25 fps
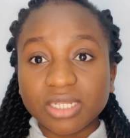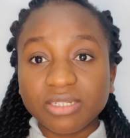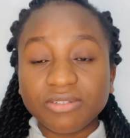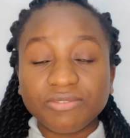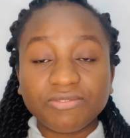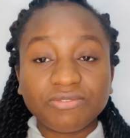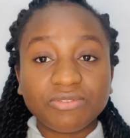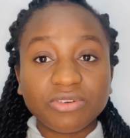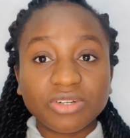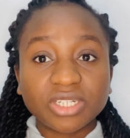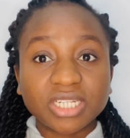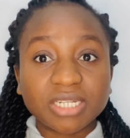The
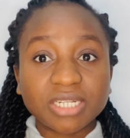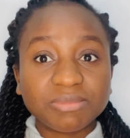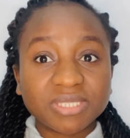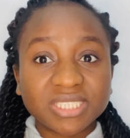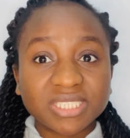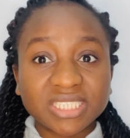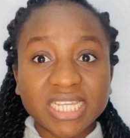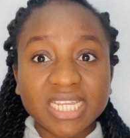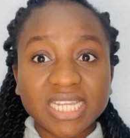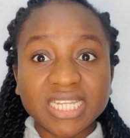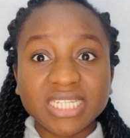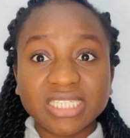fun I'm
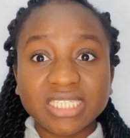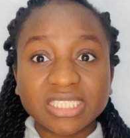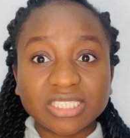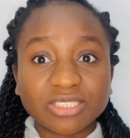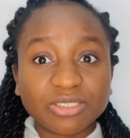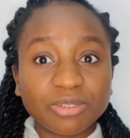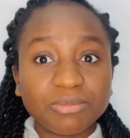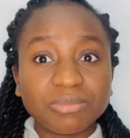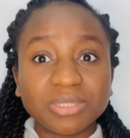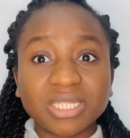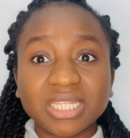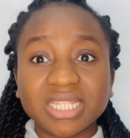saying is
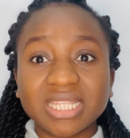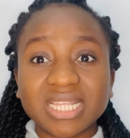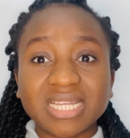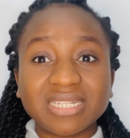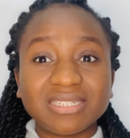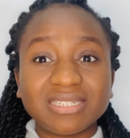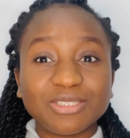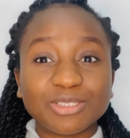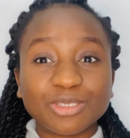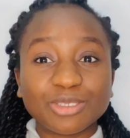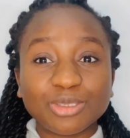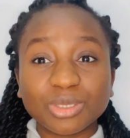something that
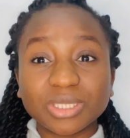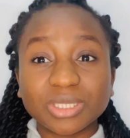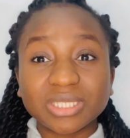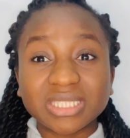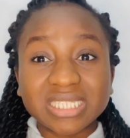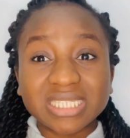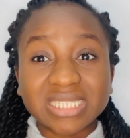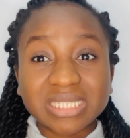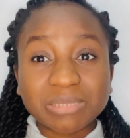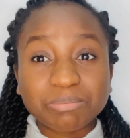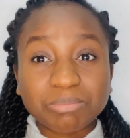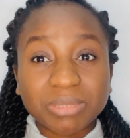is not
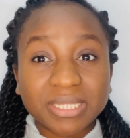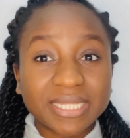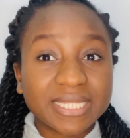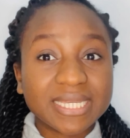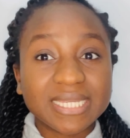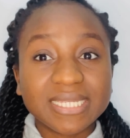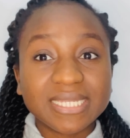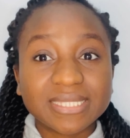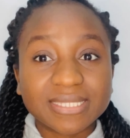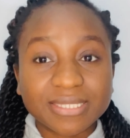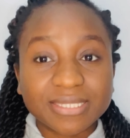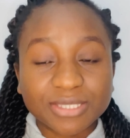
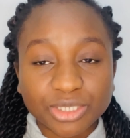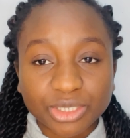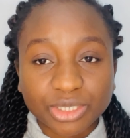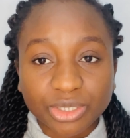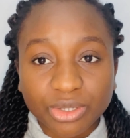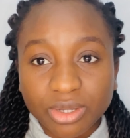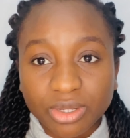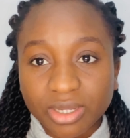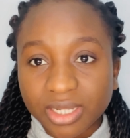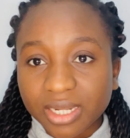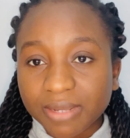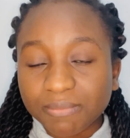displeasing to
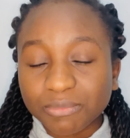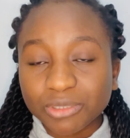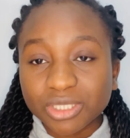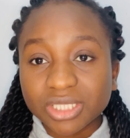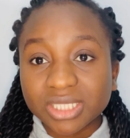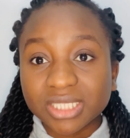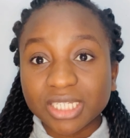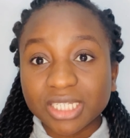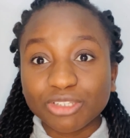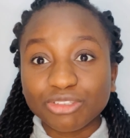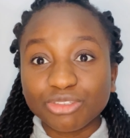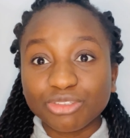God. I'm not
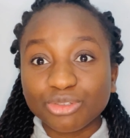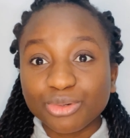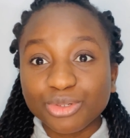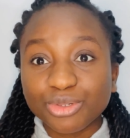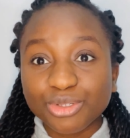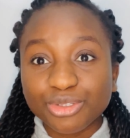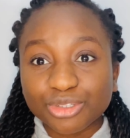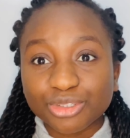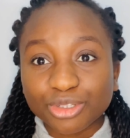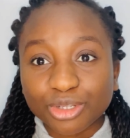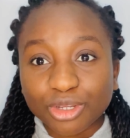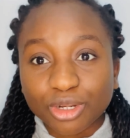saying
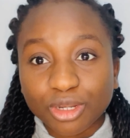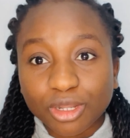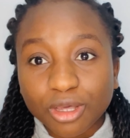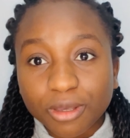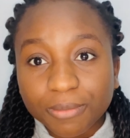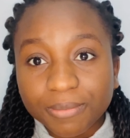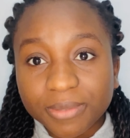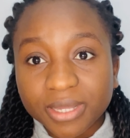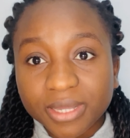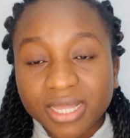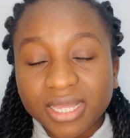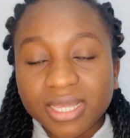going to
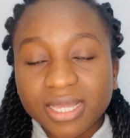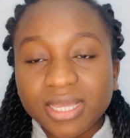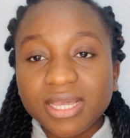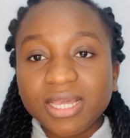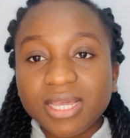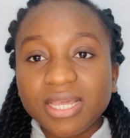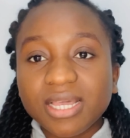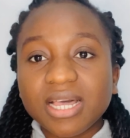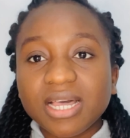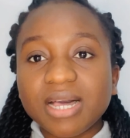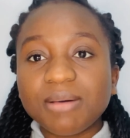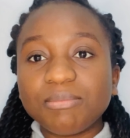club.
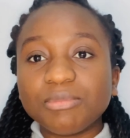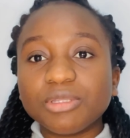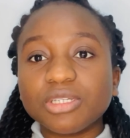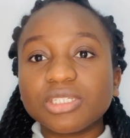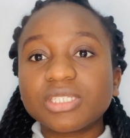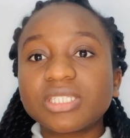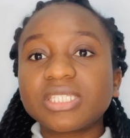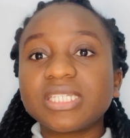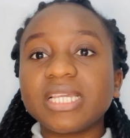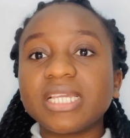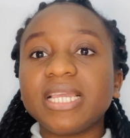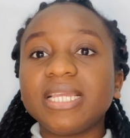I'm not
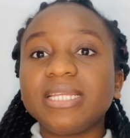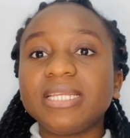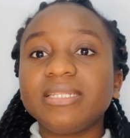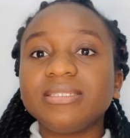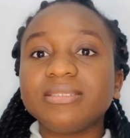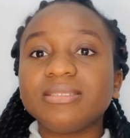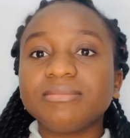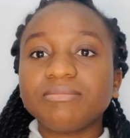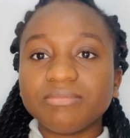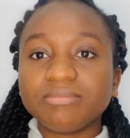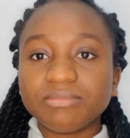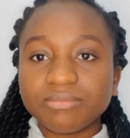
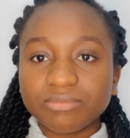saying